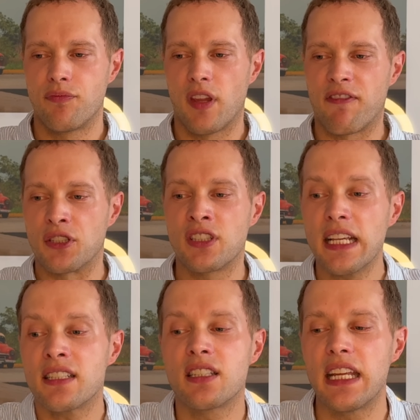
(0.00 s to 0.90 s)
for
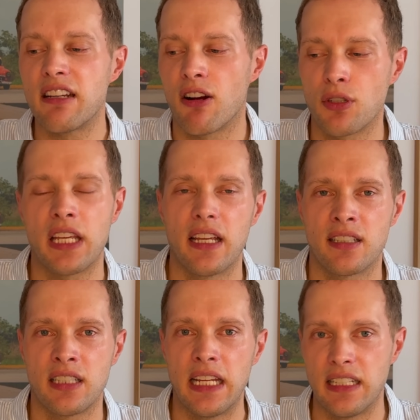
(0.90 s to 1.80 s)
16-year-old Kia
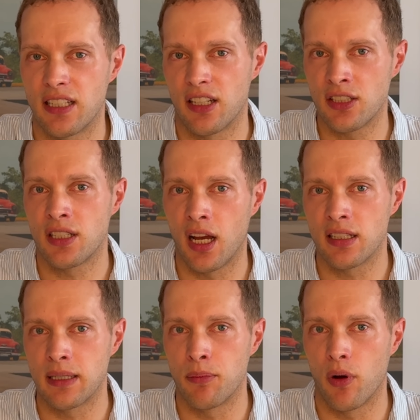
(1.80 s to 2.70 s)
Ceeds at a
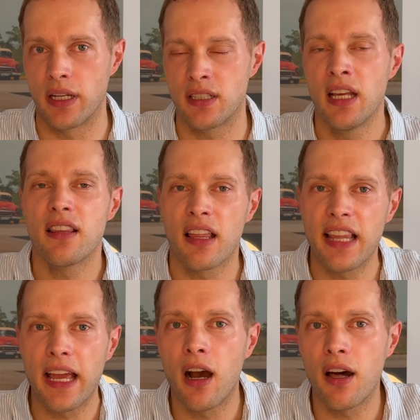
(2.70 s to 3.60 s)
starting point than
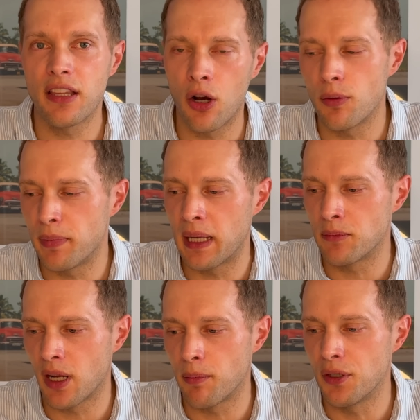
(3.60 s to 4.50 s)
they are the old
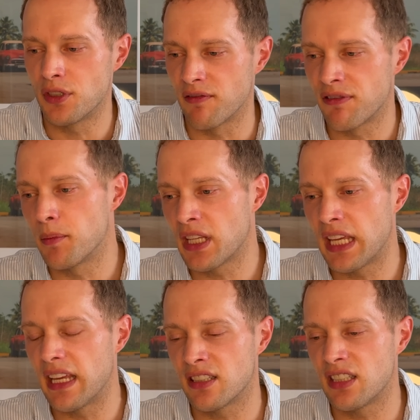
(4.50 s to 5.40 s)
BMWs. And from the
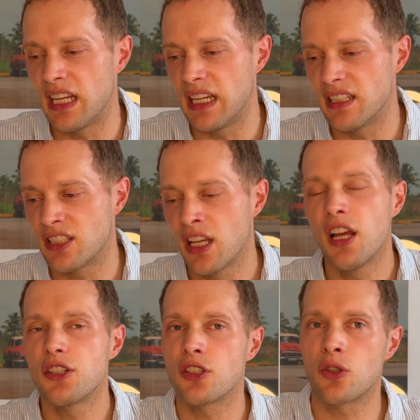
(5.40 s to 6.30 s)
Kia Ceeds,
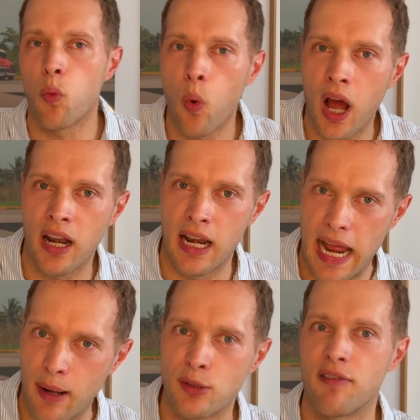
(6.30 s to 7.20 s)
just 1
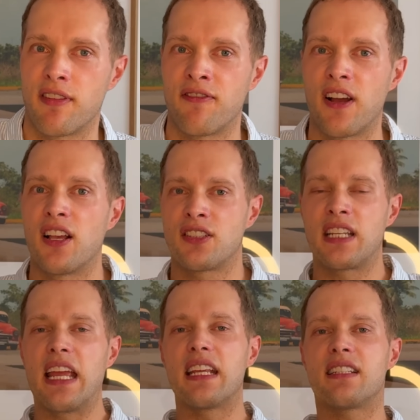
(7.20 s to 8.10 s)
out of the first
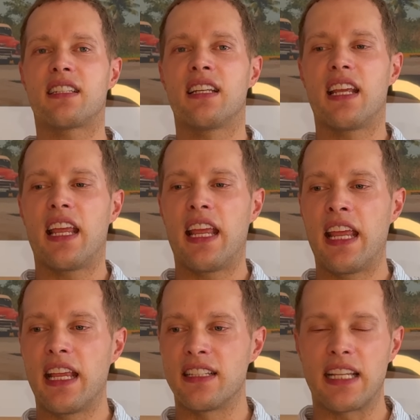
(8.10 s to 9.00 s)
8
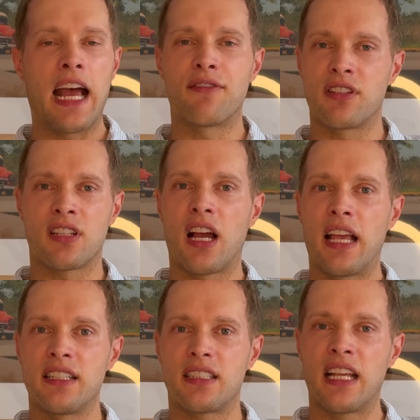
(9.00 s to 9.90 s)
is
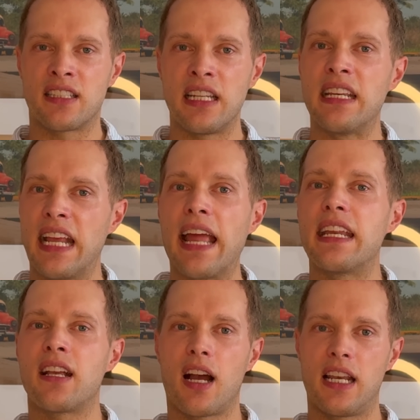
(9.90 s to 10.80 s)
advertised as needing any
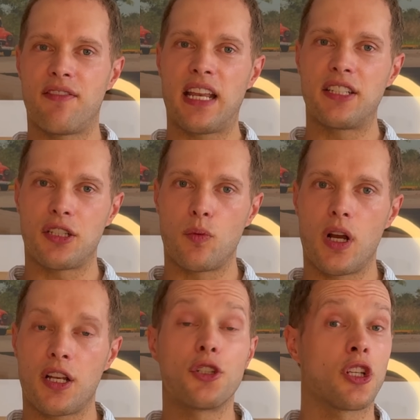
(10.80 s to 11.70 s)
kind of engine
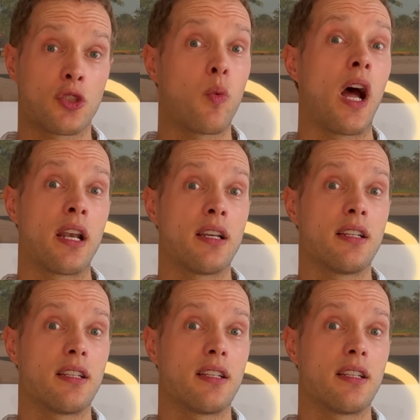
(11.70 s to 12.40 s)
work. Just 1,